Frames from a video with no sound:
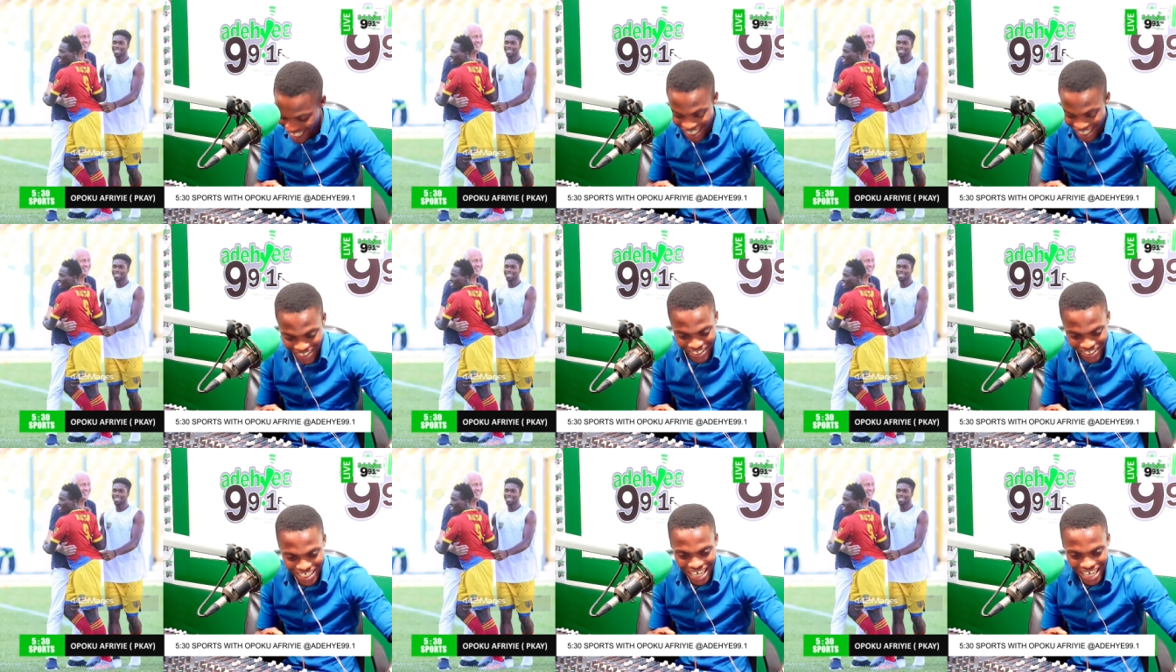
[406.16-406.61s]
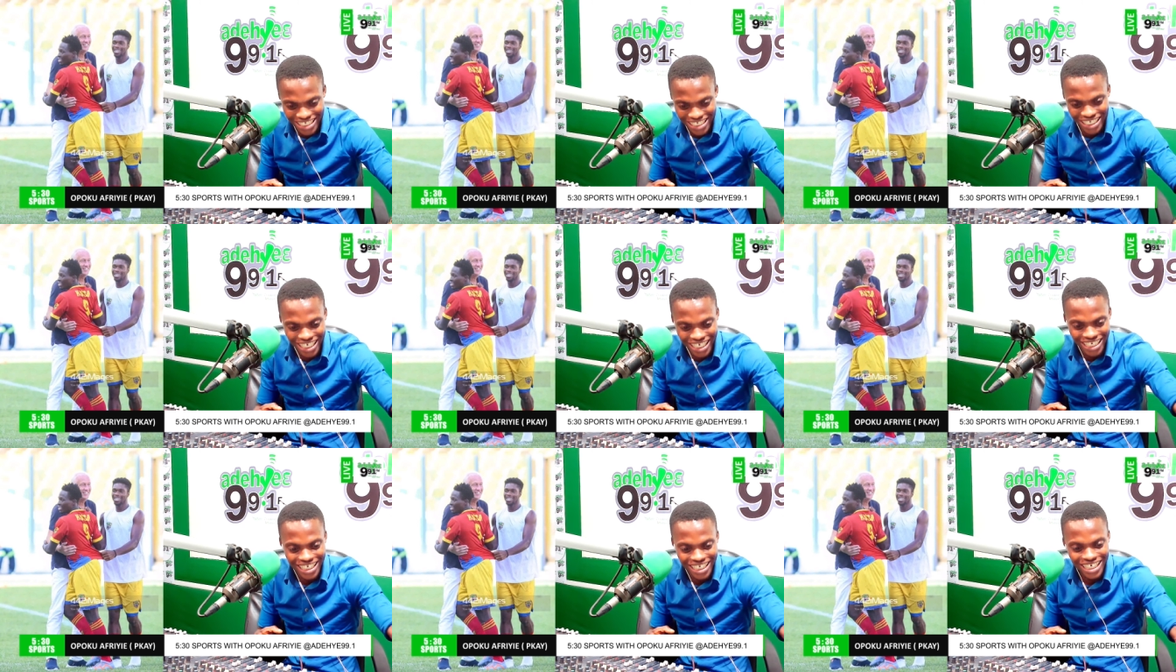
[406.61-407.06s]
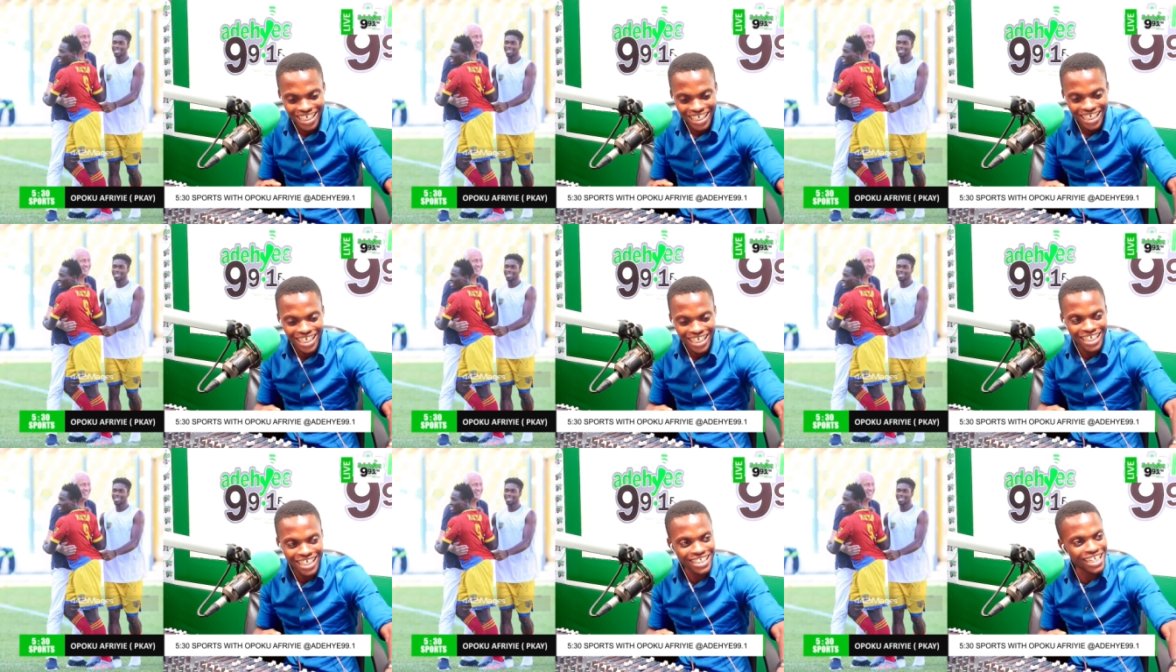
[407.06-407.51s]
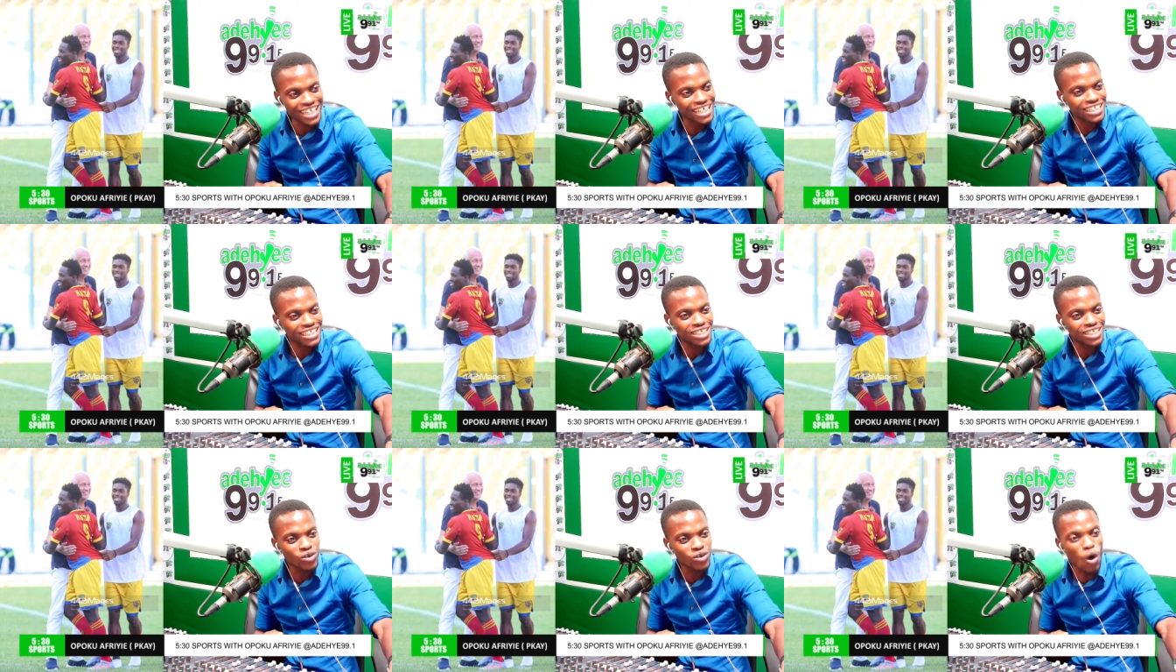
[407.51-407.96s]
What you say?
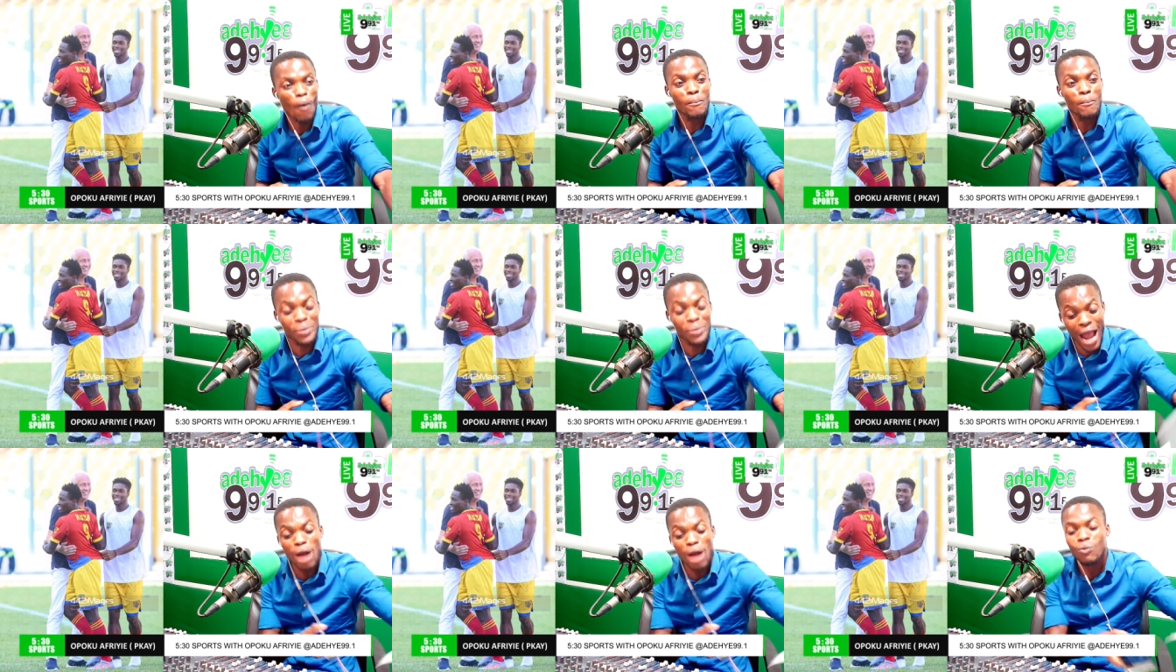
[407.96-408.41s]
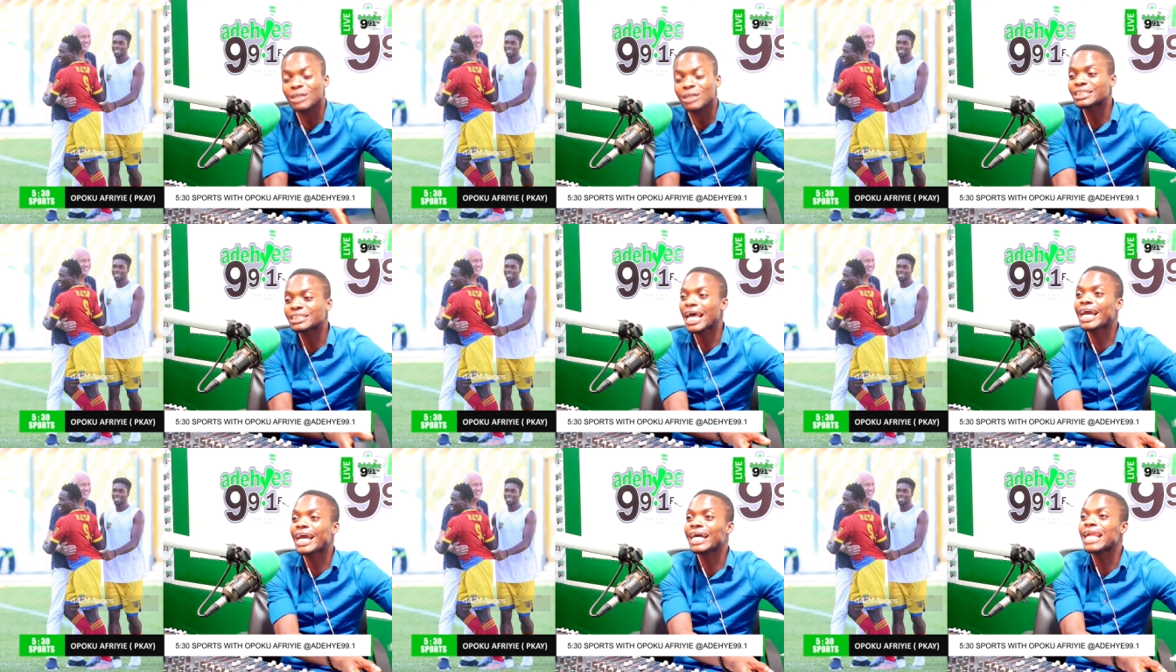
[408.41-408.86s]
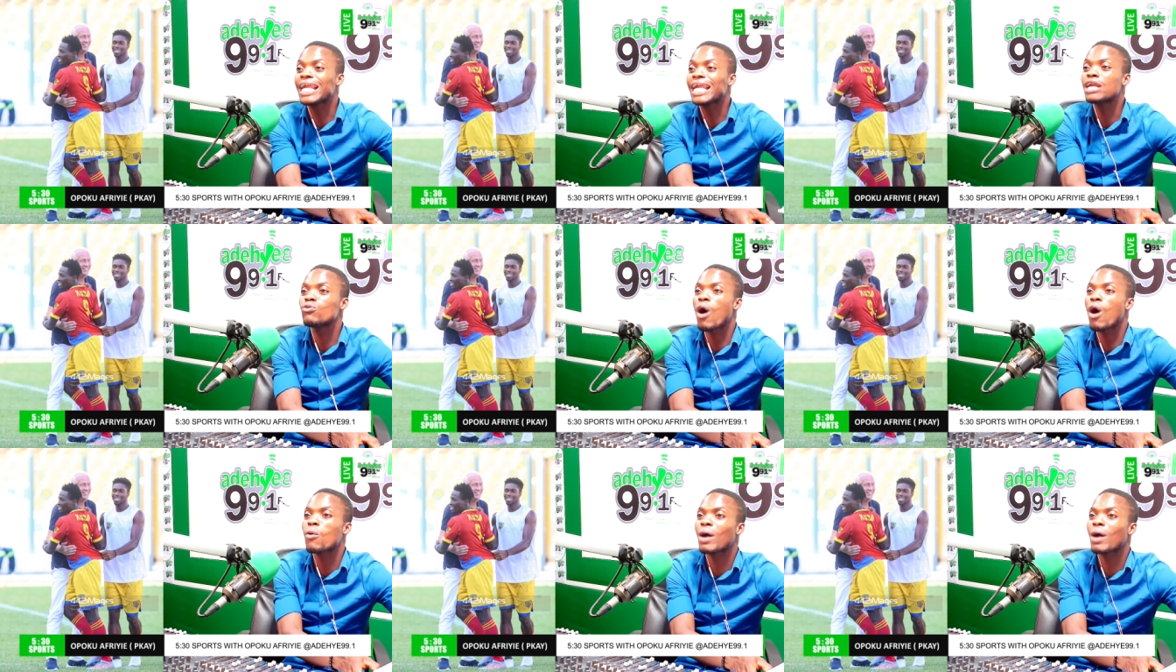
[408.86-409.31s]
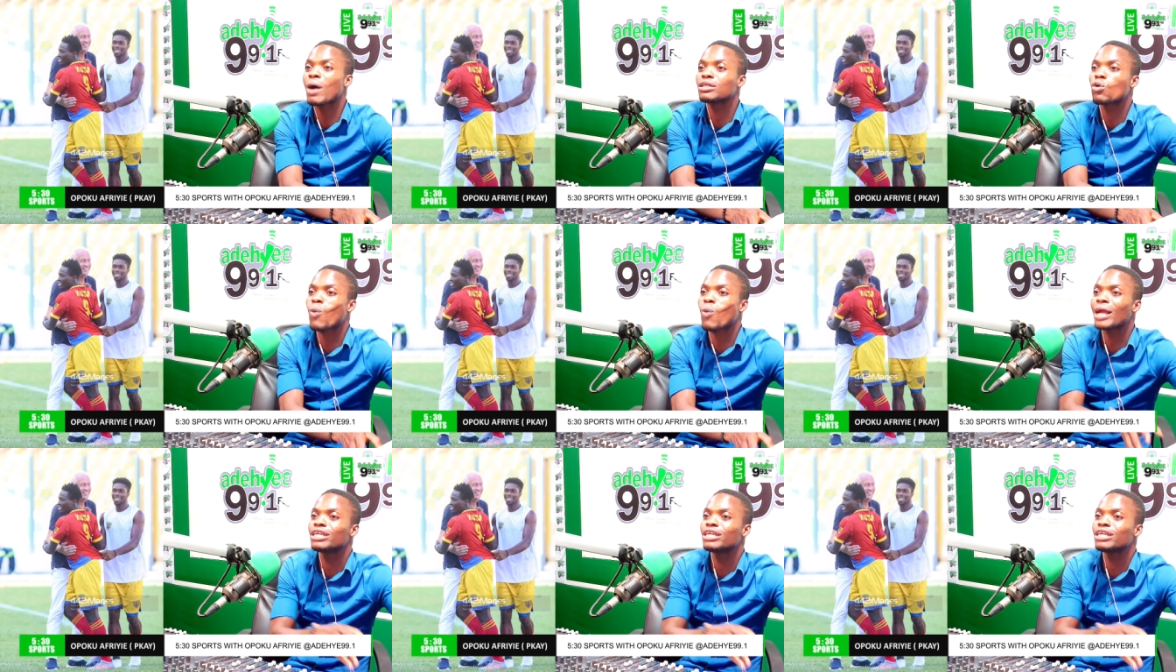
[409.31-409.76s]
Yes. Oh, Bianco say Kennedy won't quite the
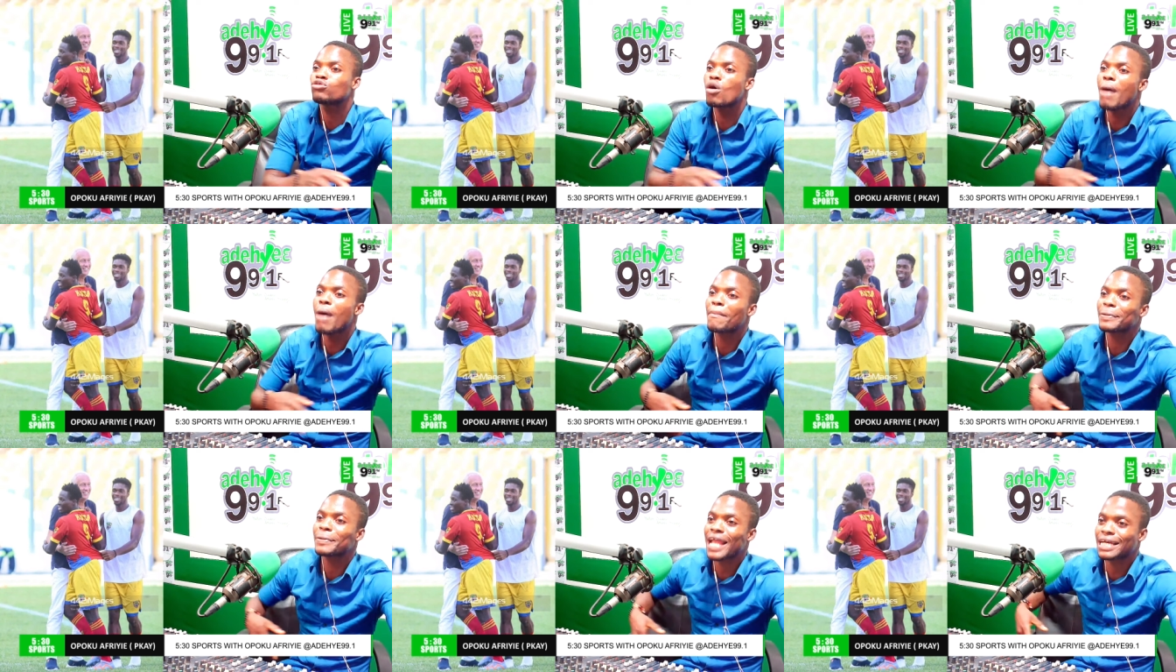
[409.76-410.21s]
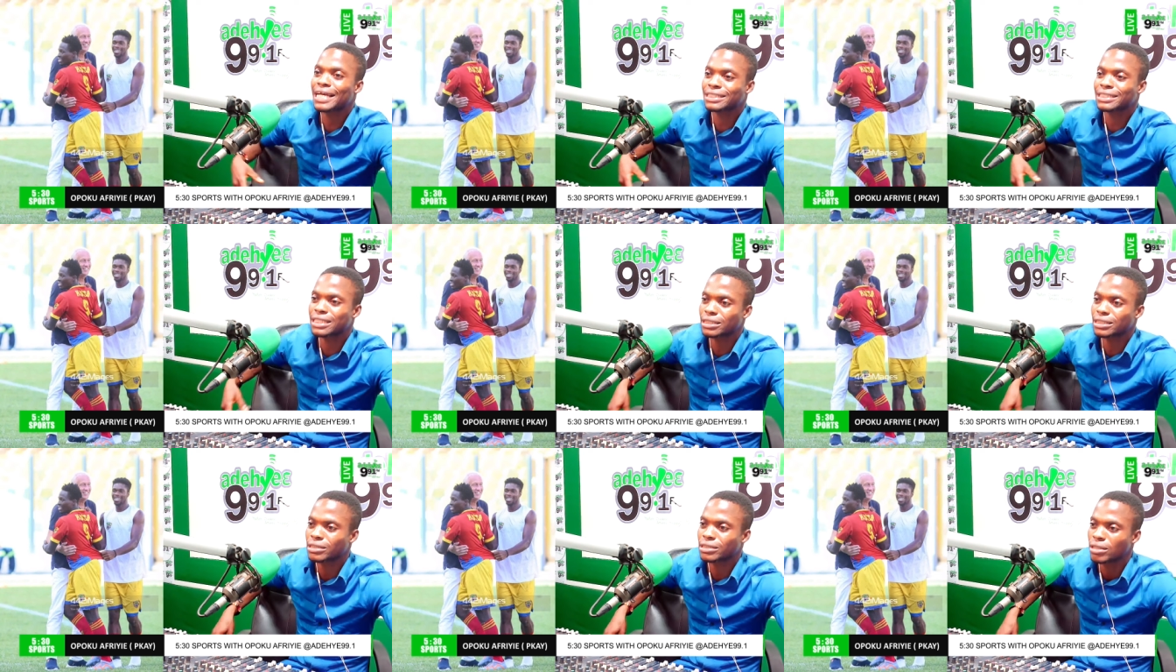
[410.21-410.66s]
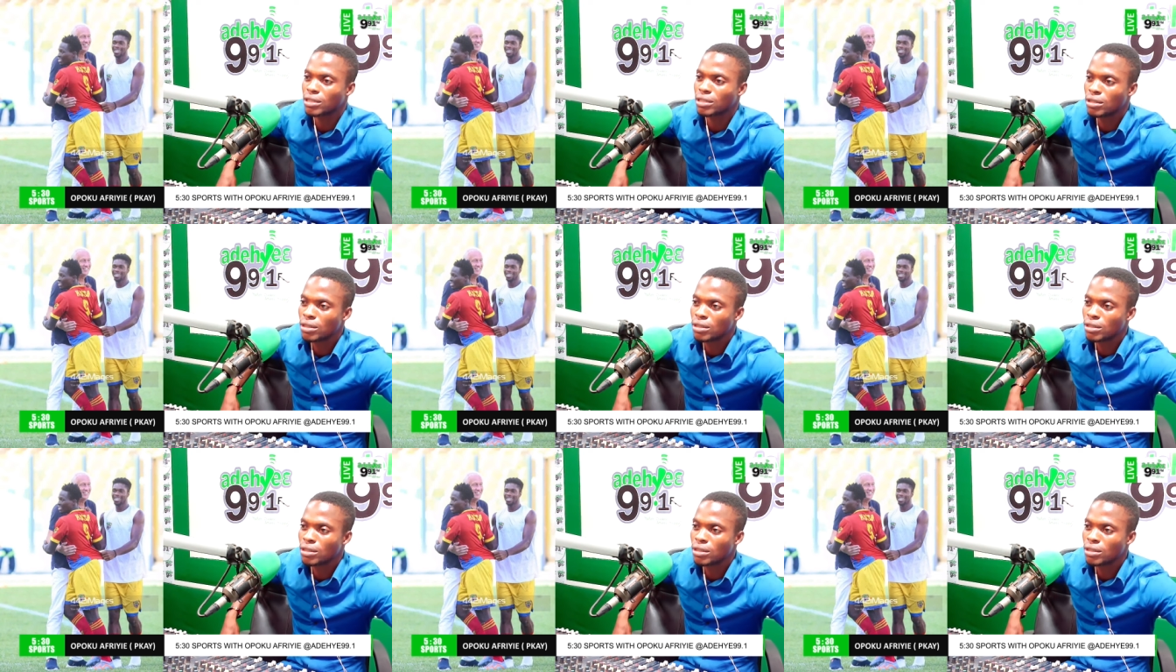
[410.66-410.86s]
quality of my appliances.